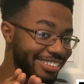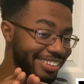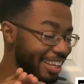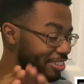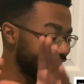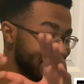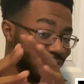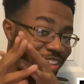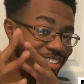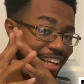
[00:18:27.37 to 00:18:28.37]
it's like 2
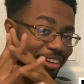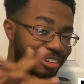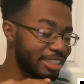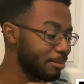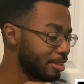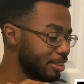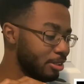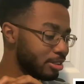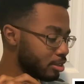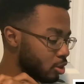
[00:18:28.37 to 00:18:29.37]
years later or something, you
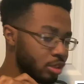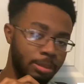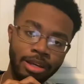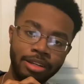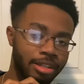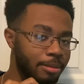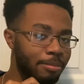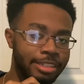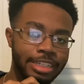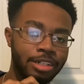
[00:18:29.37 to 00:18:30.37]
troll down my
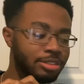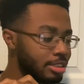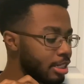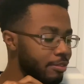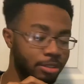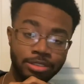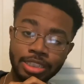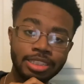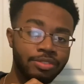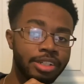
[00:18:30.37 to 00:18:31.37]
channel and stuff, you see
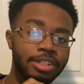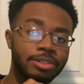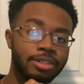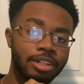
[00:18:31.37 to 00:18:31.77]
this video,